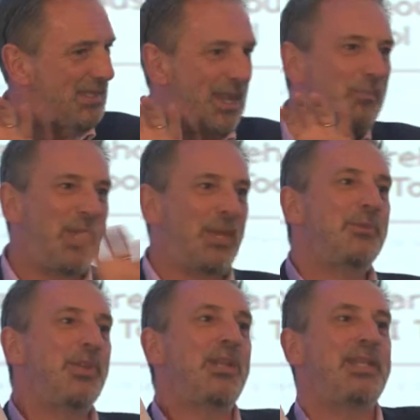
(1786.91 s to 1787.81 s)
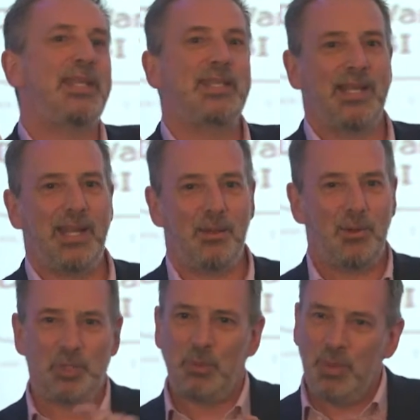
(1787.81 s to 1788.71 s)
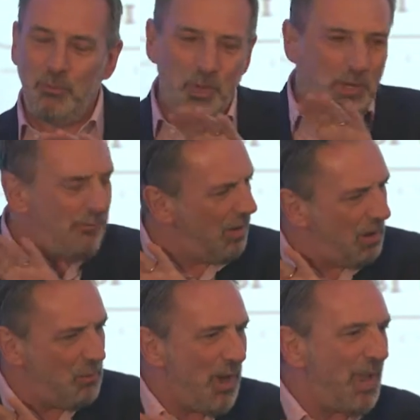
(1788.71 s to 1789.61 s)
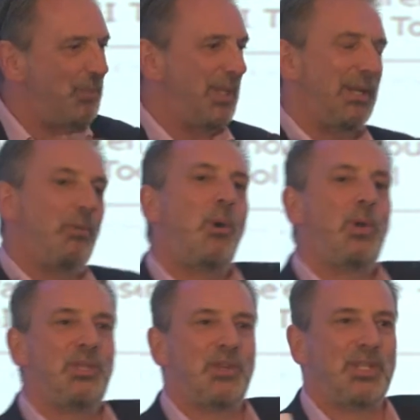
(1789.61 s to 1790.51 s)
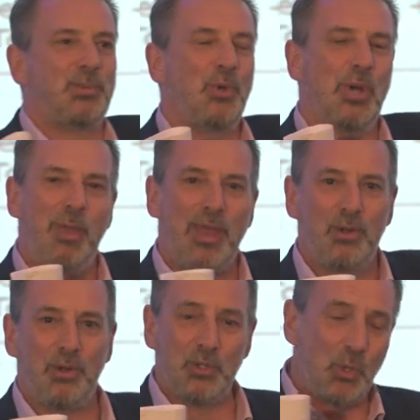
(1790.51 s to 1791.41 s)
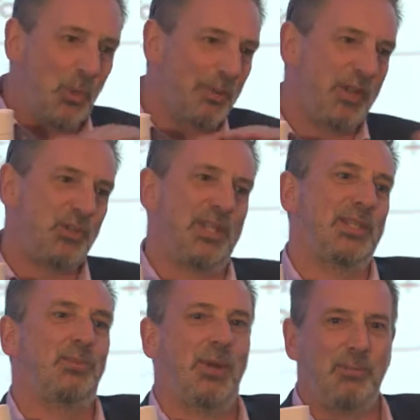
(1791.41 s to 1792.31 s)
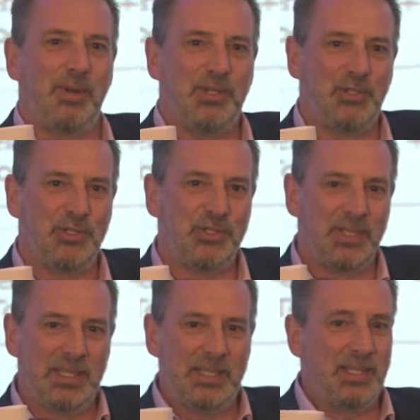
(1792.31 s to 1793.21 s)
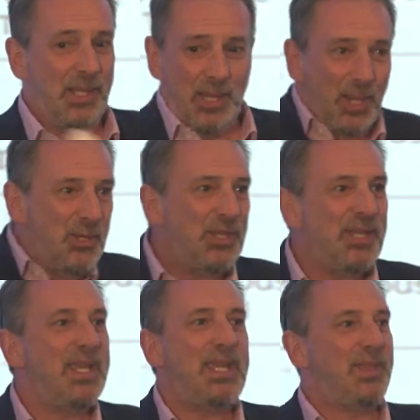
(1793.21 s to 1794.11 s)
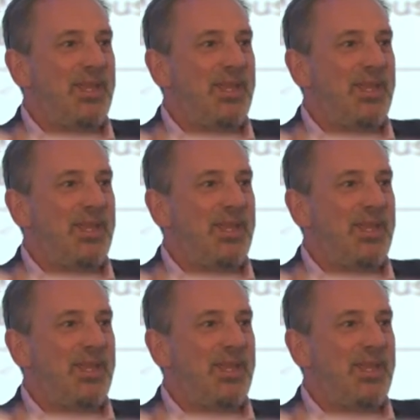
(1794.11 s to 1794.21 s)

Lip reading: That becomes our data layer. So we're very rapidly rolling Transporium out across all of our transport operations. Underneath